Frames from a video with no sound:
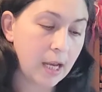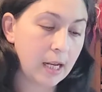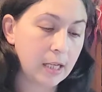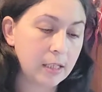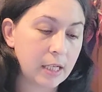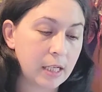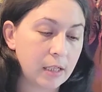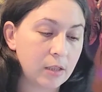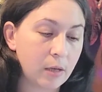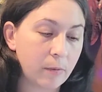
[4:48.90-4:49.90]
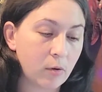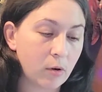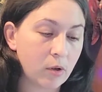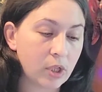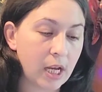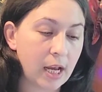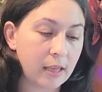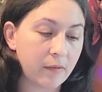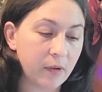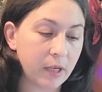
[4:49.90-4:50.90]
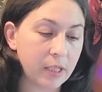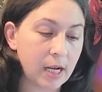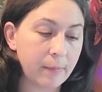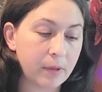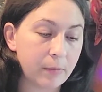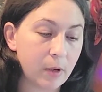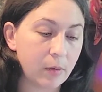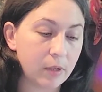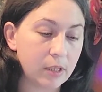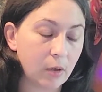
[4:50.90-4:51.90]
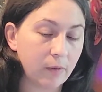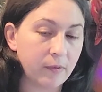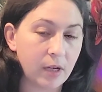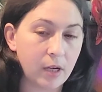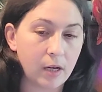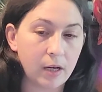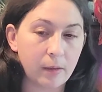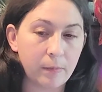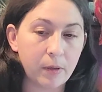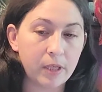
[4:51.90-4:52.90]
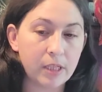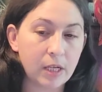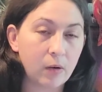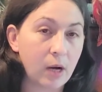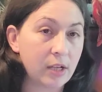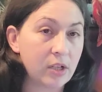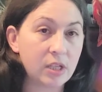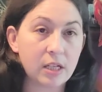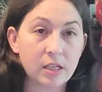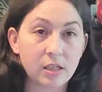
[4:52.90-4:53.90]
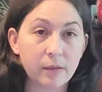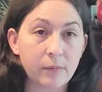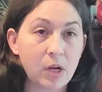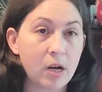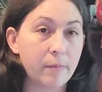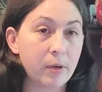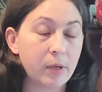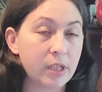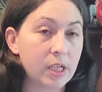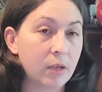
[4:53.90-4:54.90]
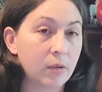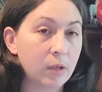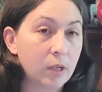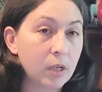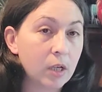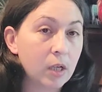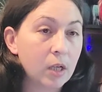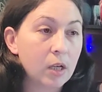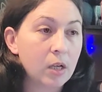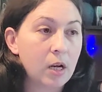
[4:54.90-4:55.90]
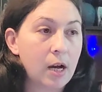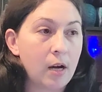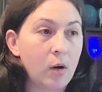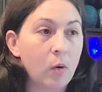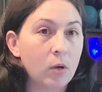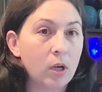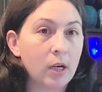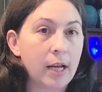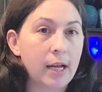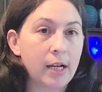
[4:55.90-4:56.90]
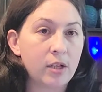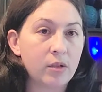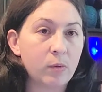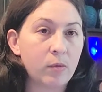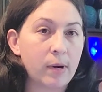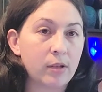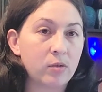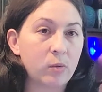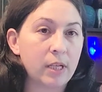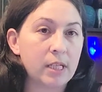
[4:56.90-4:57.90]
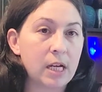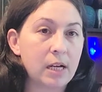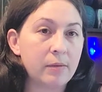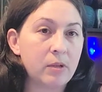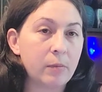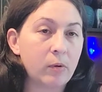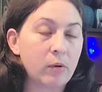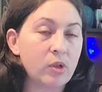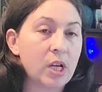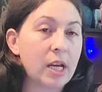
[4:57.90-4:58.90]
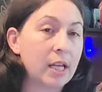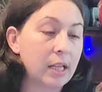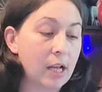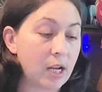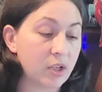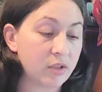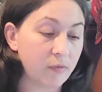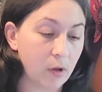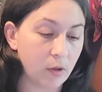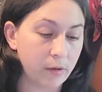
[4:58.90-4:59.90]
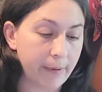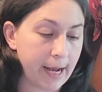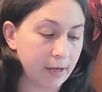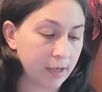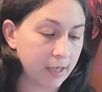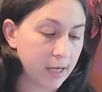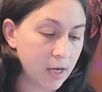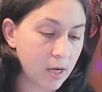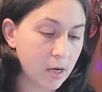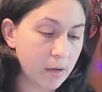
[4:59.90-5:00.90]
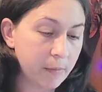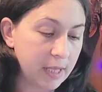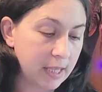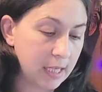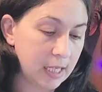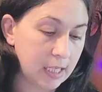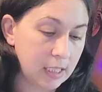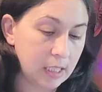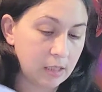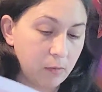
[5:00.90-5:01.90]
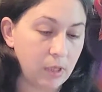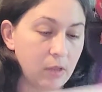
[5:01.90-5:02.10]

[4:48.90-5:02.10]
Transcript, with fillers: And I did double crochet at the very top of the ponytail. I just did a slip knot ponytail holder, and I just went around 20 times, double crochet, and then I just followed the pattern. But this is what